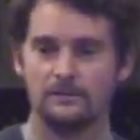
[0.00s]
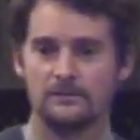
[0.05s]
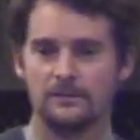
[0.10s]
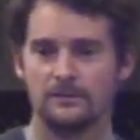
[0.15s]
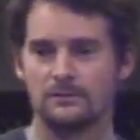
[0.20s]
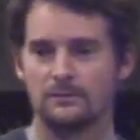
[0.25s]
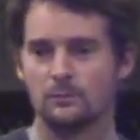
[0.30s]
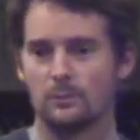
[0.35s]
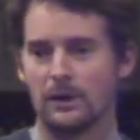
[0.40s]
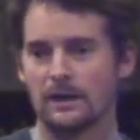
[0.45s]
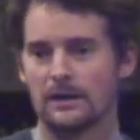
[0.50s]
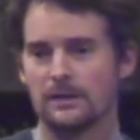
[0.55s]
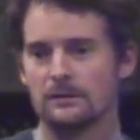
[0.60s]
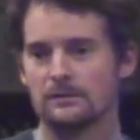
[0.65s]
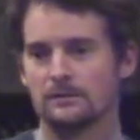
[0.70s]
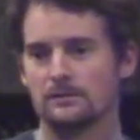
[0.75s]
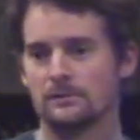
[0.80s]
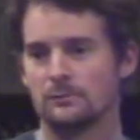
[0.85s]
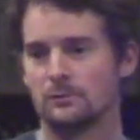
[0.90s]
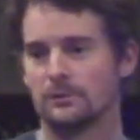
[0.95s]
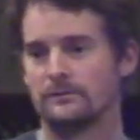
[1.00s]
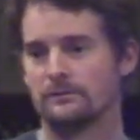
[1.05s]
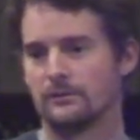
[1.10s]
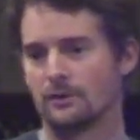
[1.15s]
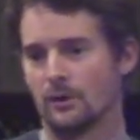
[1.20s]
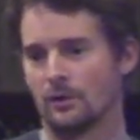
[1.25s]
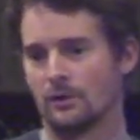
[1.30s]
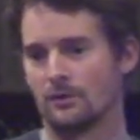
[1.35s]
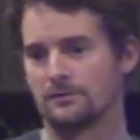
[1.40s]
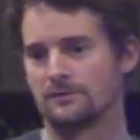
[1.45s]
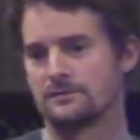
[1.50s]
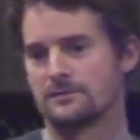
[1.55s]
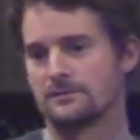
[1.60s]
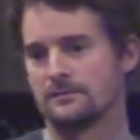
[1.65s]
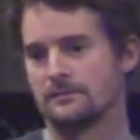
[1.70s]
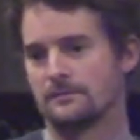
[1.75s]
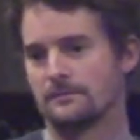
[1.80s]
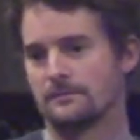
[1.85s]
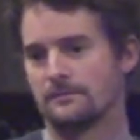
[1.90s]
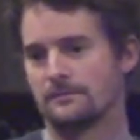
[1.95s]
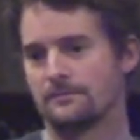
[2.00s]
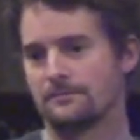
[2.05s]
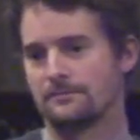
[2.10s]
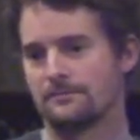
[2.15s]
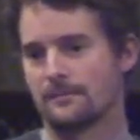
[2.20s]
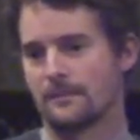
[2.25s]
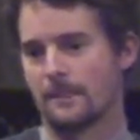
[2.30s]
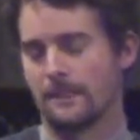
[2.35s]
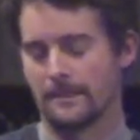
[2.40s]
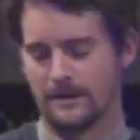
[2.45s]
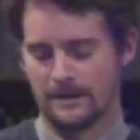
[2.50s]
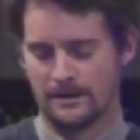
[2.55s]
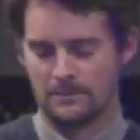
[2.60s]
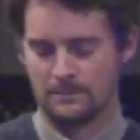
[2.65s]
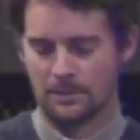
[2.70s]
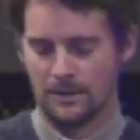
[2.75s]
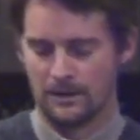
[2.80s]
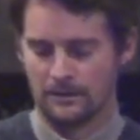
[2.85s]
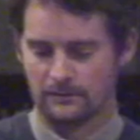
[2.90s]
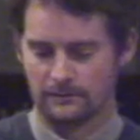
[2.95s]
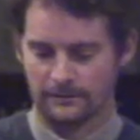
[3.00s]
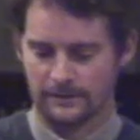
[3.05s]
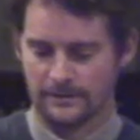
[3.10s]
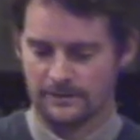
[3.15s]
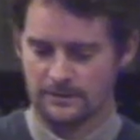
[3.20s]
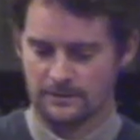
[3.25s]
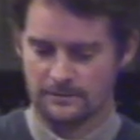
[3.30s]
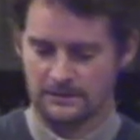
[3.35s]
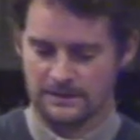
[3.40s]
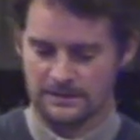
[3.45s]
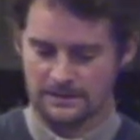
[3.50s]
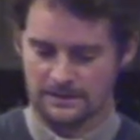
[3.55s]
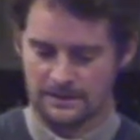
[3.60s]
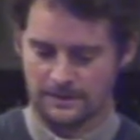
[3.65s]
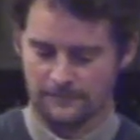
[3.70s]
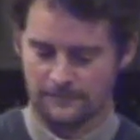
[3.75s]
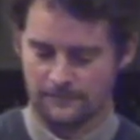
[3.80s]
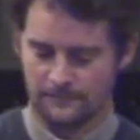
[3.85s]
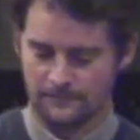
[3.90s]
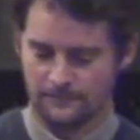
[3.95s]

to dwell with God in perfect unity,